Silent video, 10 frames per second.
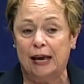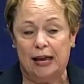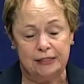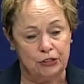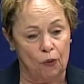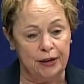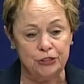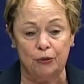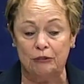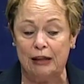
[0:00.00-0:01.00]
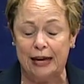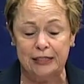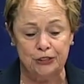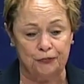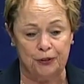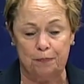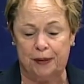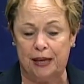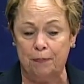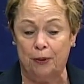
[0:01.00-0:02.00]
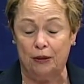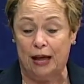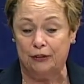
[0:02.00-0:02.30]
it's going to a lot of different people